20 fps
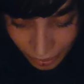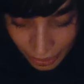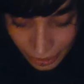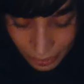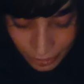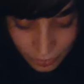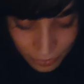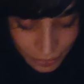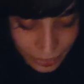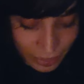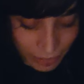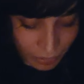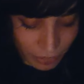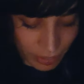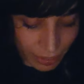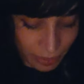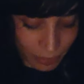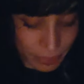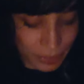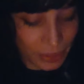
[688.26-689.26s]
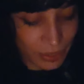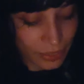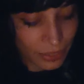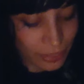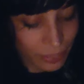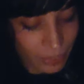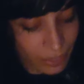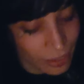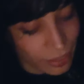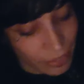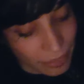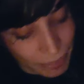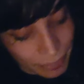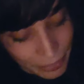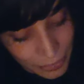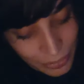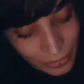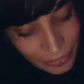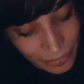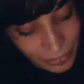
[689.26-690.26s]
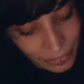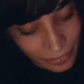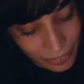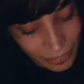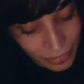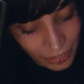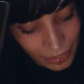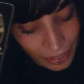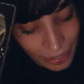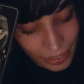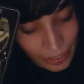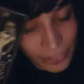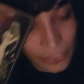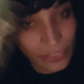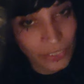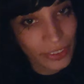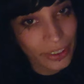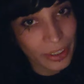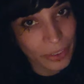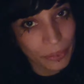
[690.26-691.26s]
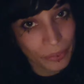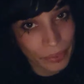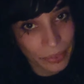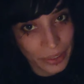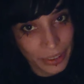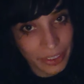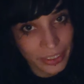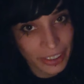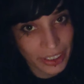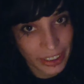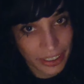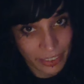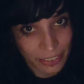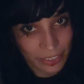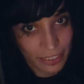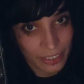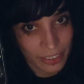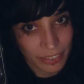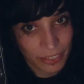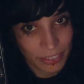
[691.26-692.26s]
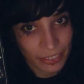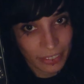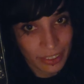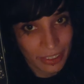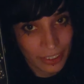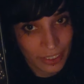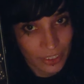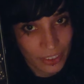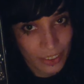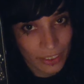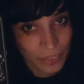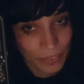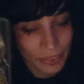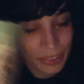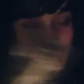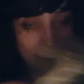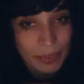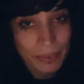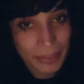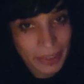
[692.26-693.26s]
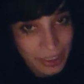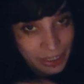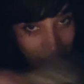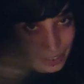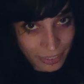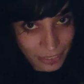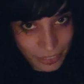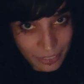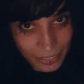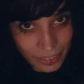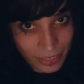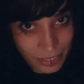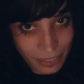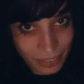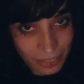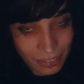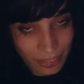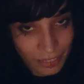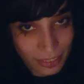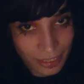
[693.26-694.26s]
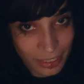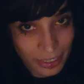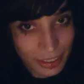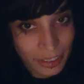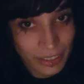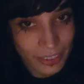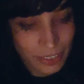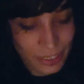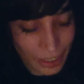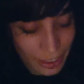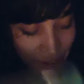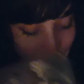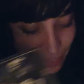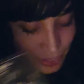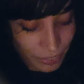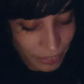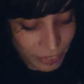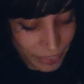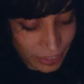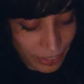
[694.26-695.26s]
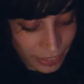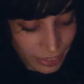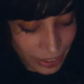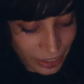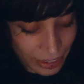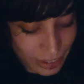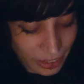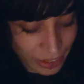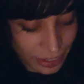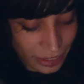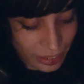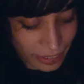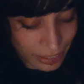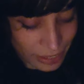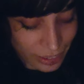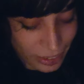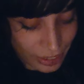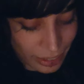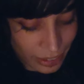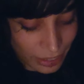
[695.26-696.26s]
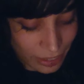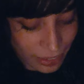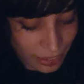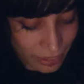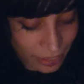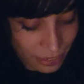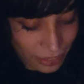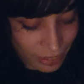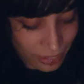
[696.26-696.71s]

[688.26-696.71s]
yeah, Queen of Cups, you're in love, bro. You're like really in love with somebody else and you're tired of feeling this like